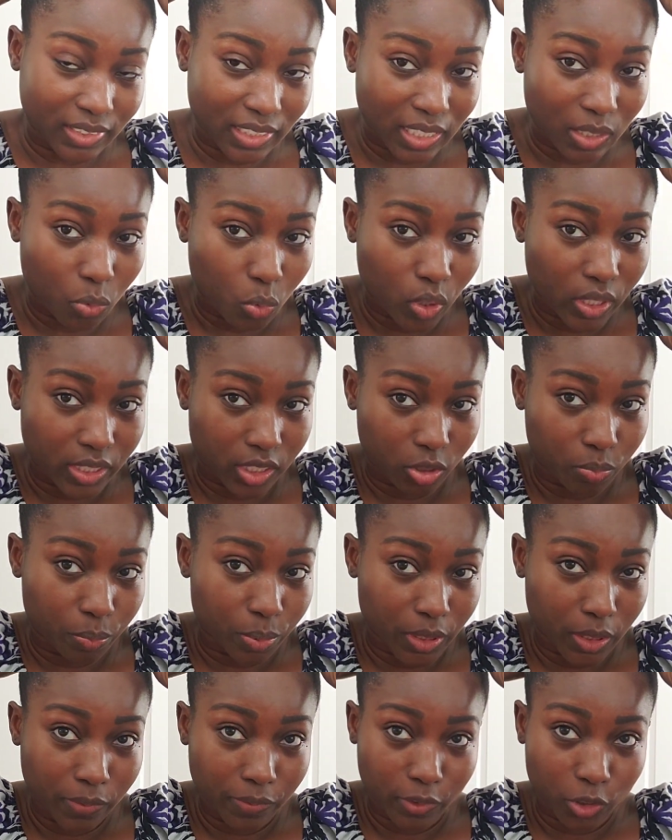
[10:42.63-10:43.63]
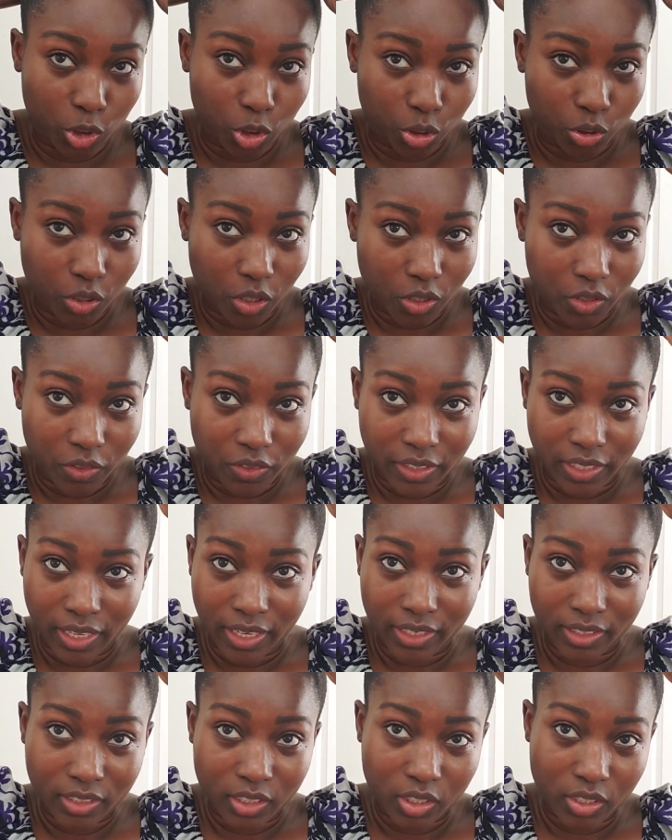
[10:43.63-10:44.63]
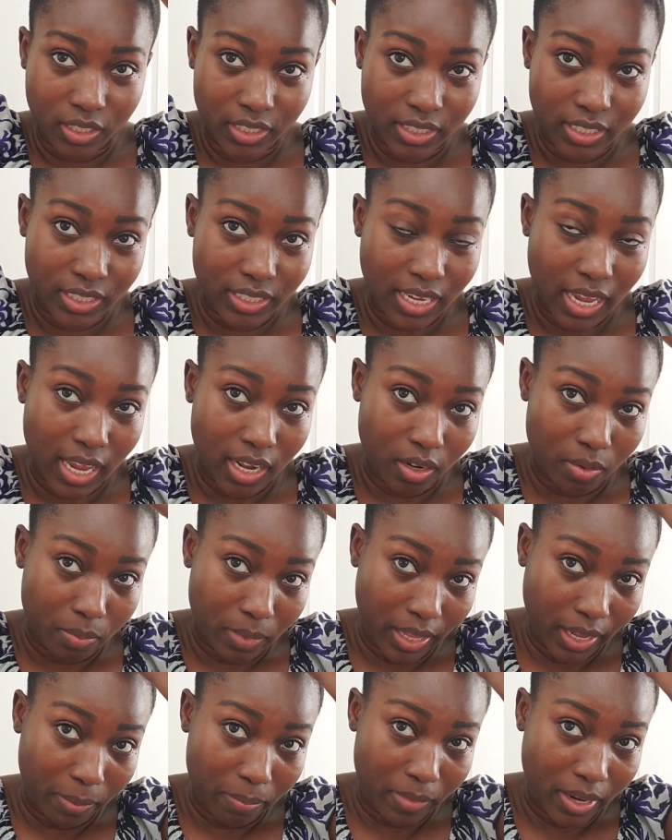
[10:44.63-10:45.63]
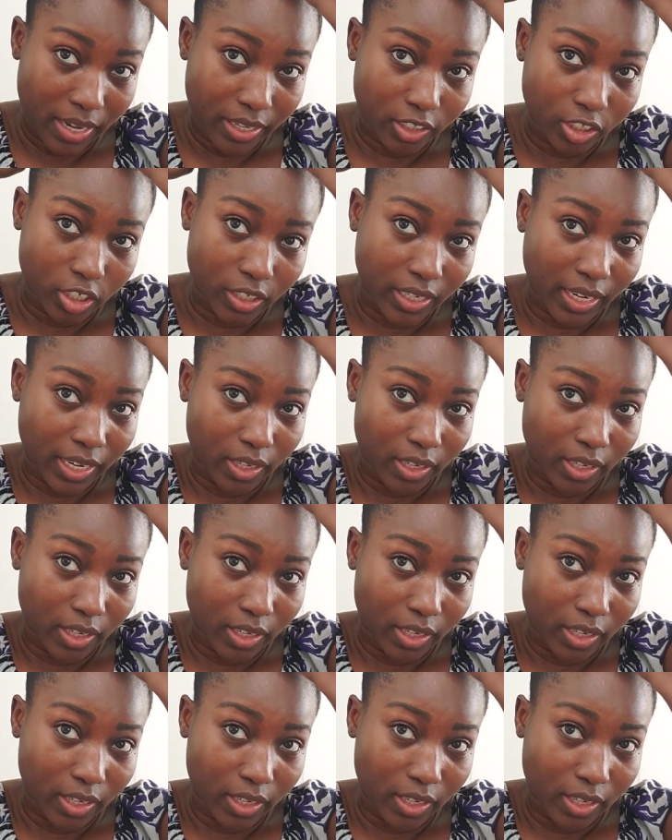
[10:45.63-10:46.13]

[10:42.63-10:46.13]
it was a bit of a struggle then. So this is kind of like my look.